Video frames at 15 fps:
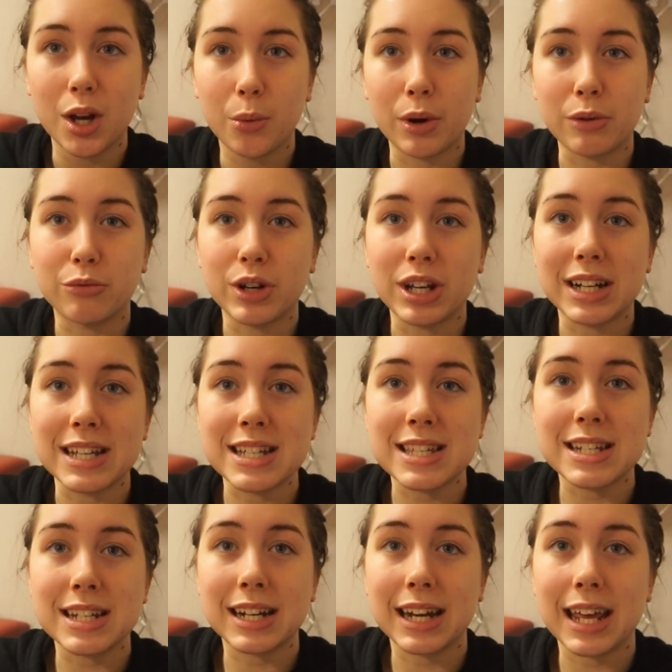when
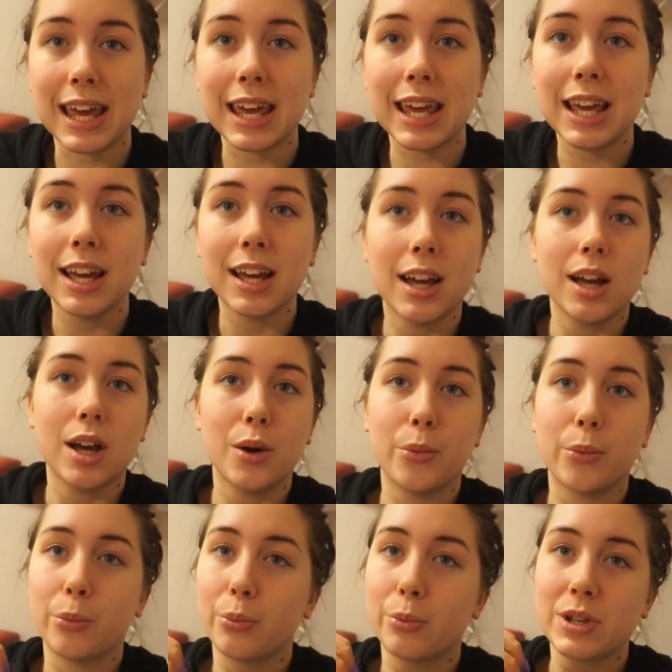realistically
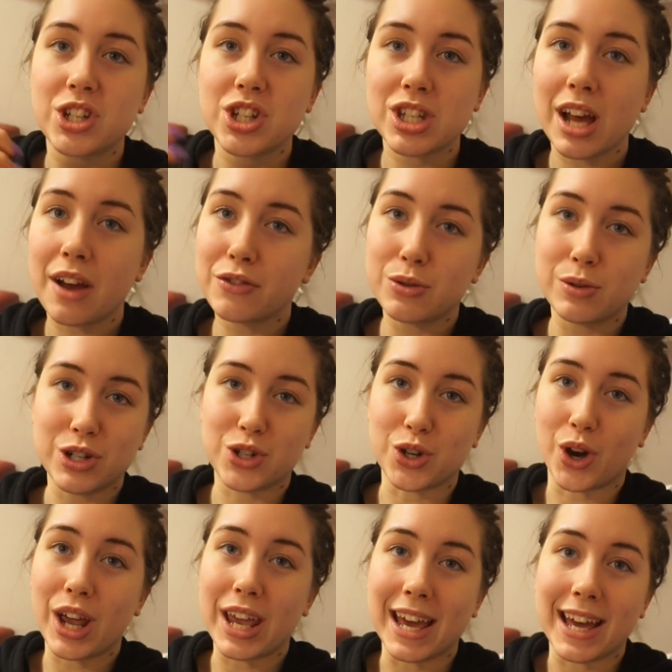we just have to
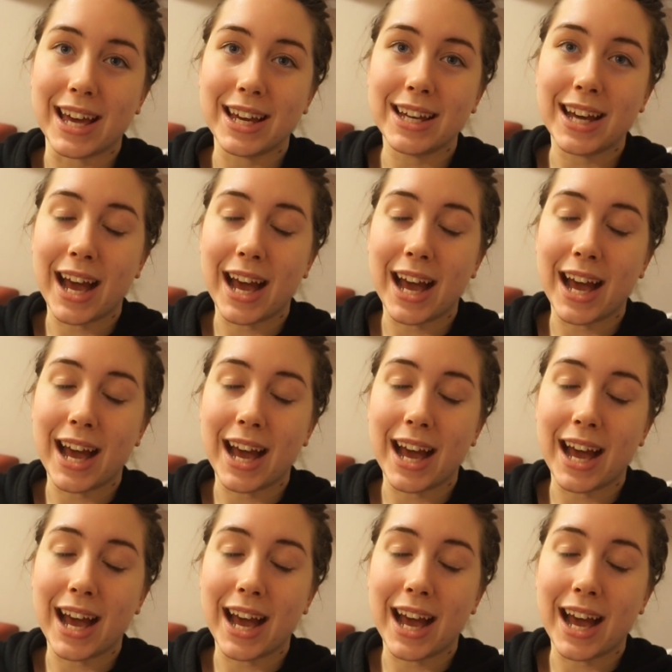enjoy it.